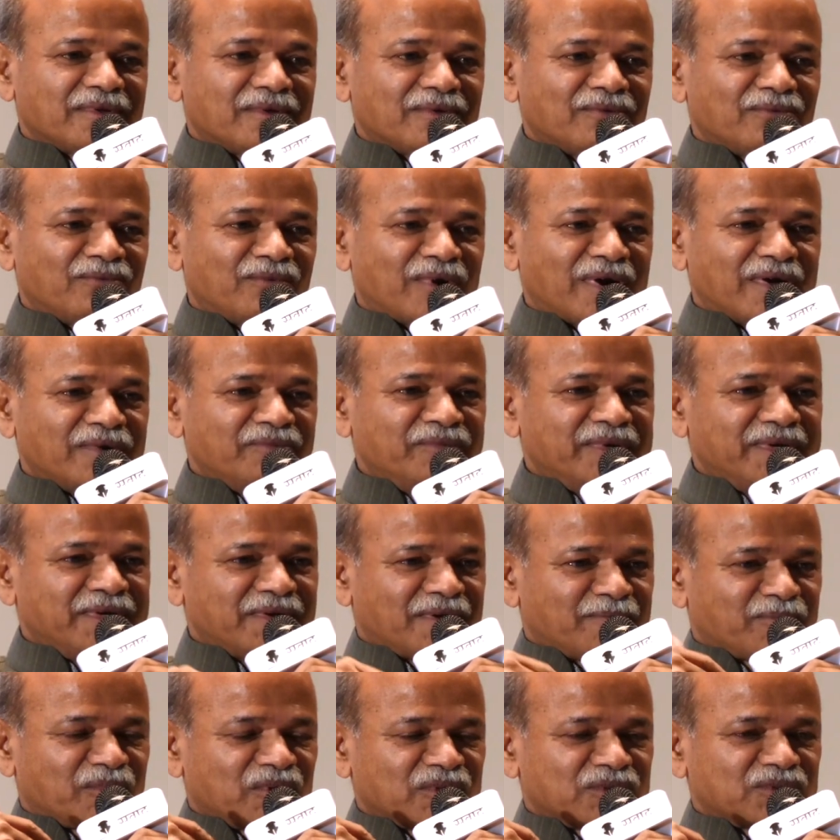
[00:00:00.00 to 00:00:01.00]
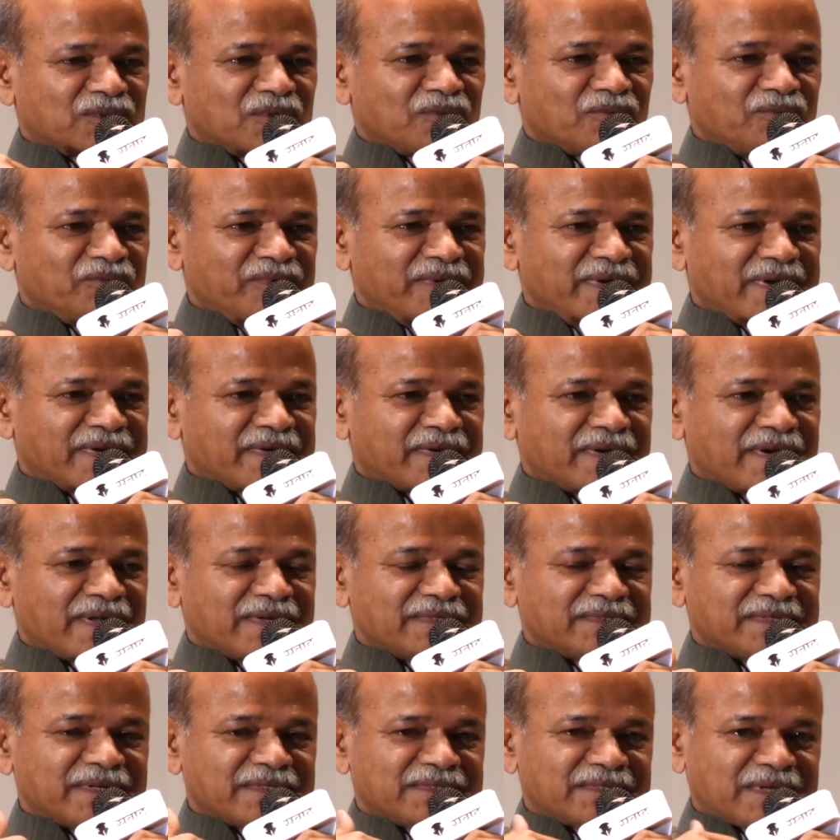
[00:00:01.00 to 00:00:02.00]
One, we know, of course, you know, we
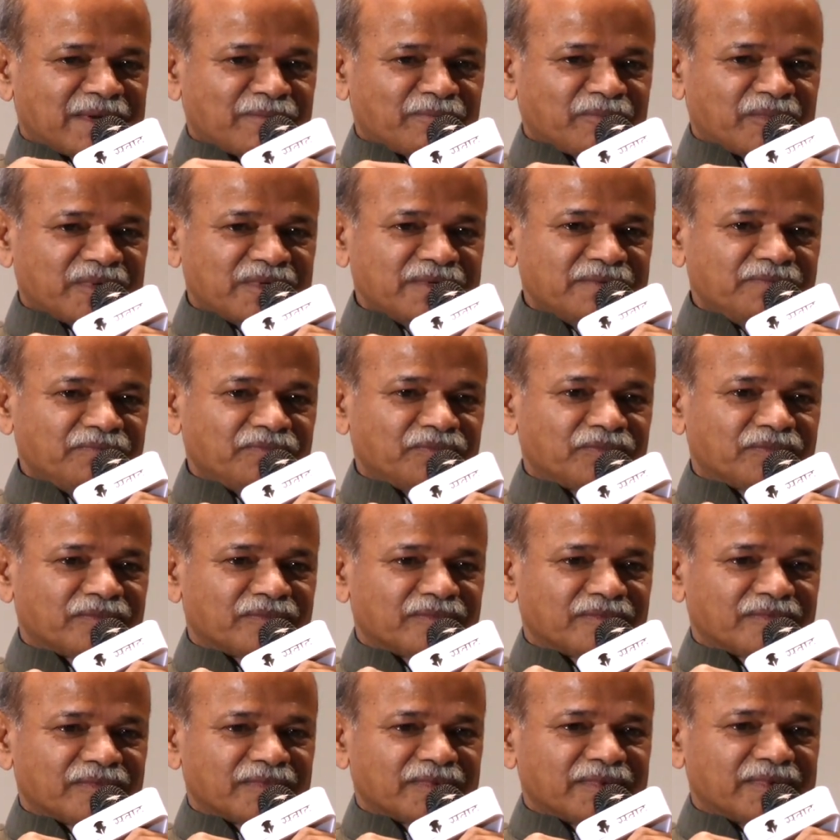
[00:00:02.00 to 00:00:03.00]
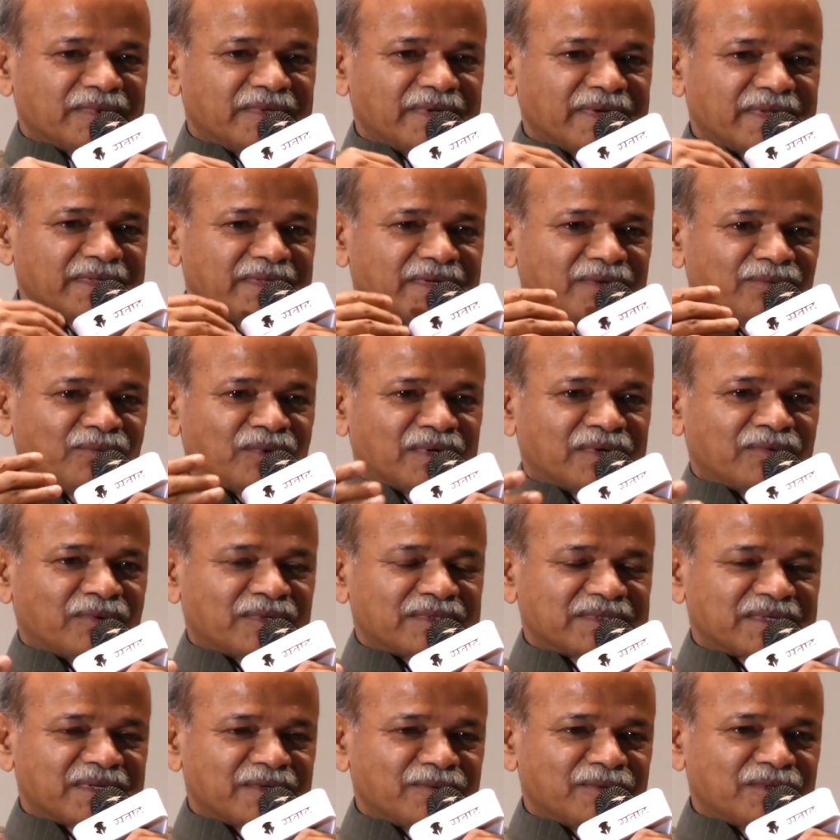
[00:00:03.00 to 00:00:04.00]
analyzed that sample. The other one
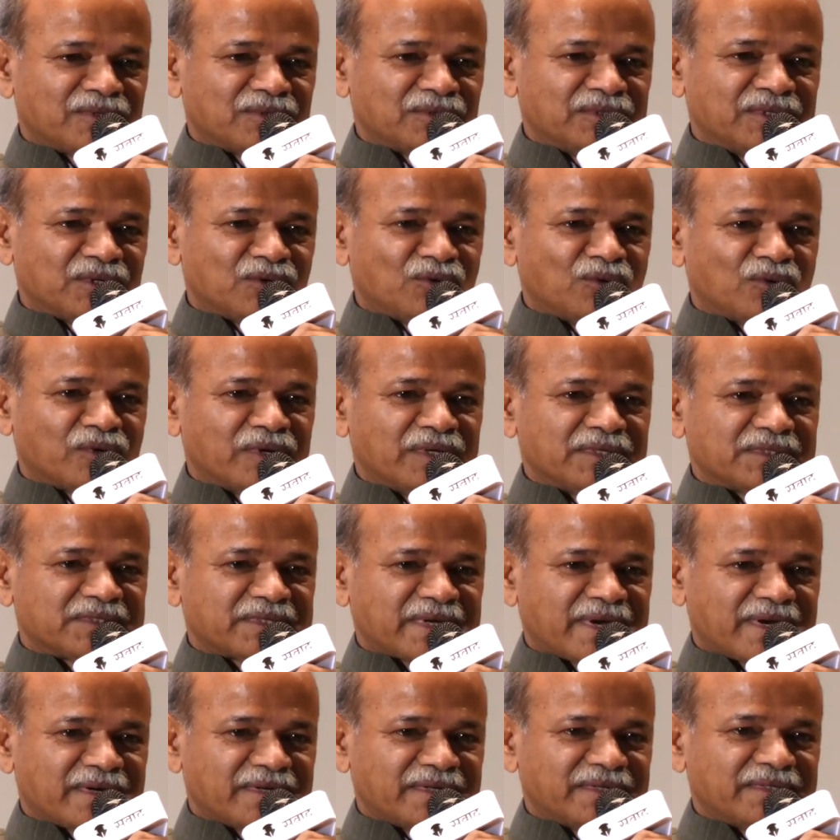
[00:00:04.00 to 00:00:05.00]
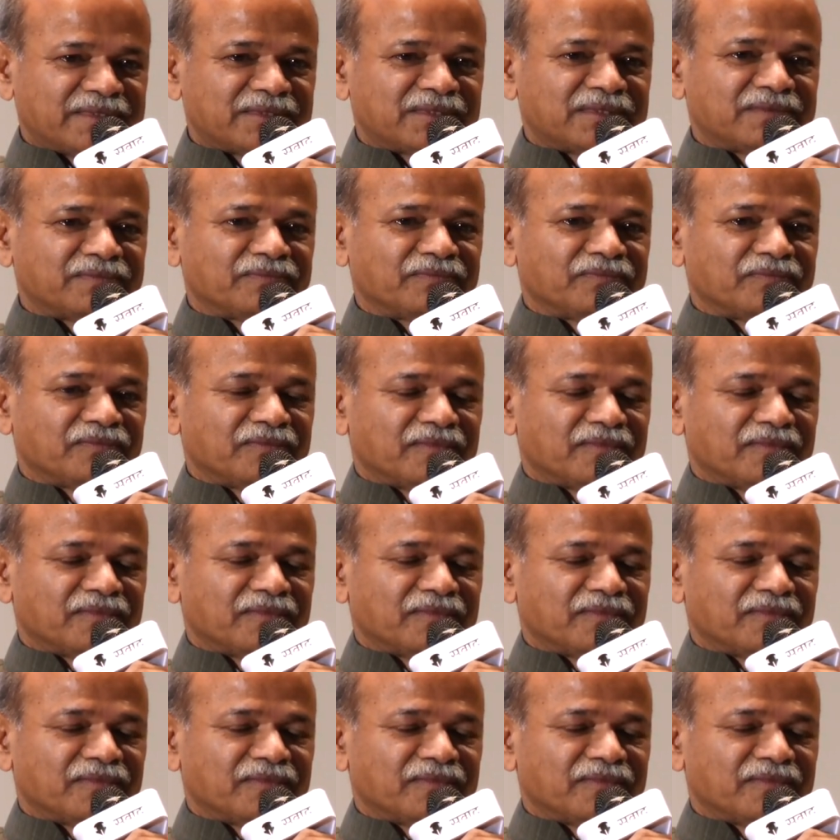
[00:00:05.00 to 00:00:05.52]
was given to the Korean scientists.